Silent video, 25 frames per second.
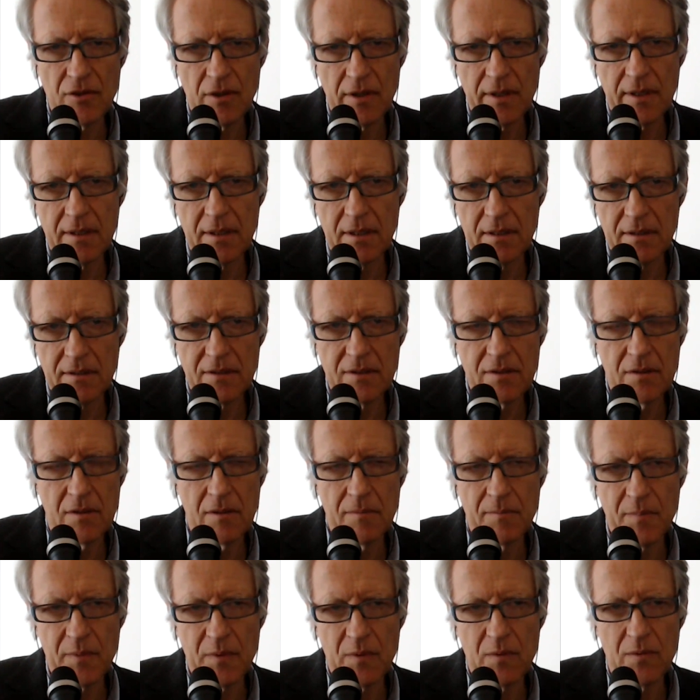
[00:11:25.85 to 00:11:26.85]
try and
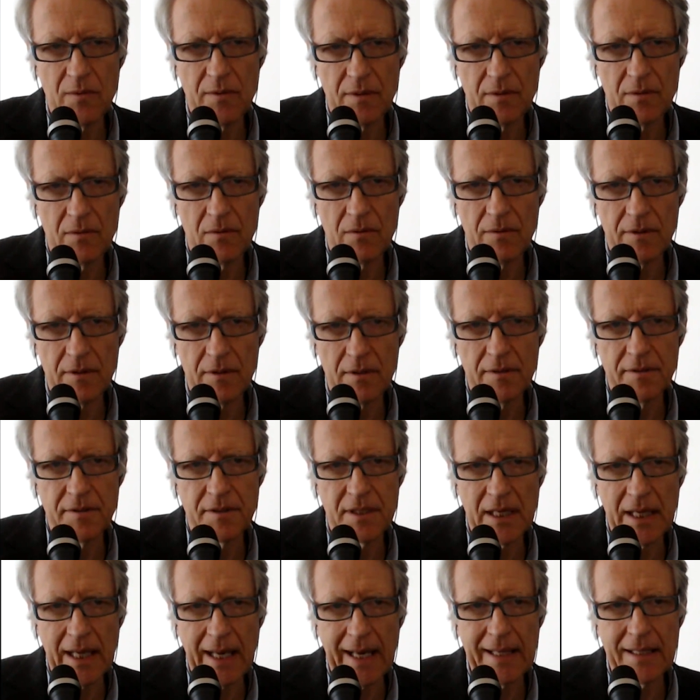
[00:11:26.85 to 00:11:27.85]
stop all the
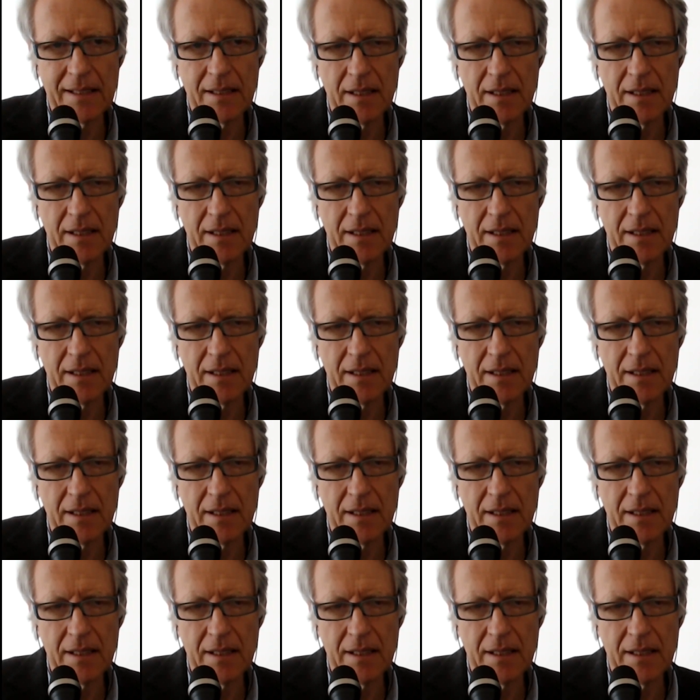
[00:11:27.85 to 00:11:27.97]
looting.